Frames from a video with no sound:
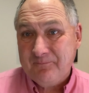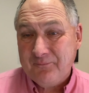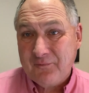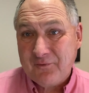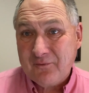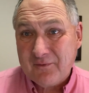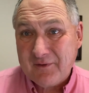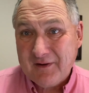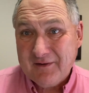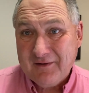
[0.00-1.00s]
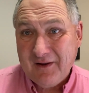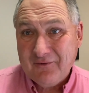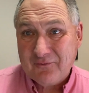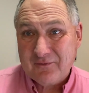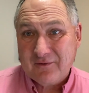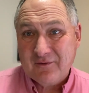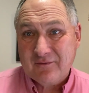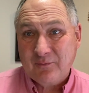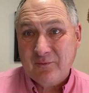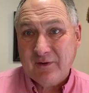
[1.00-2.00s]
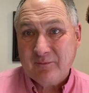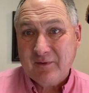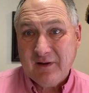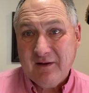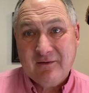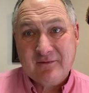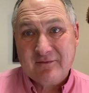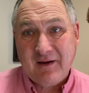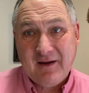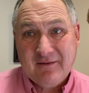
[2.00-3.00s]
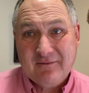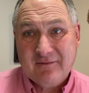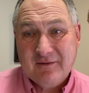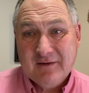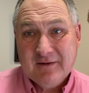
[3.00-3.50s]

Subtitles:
certainly in danger at this point, but he decides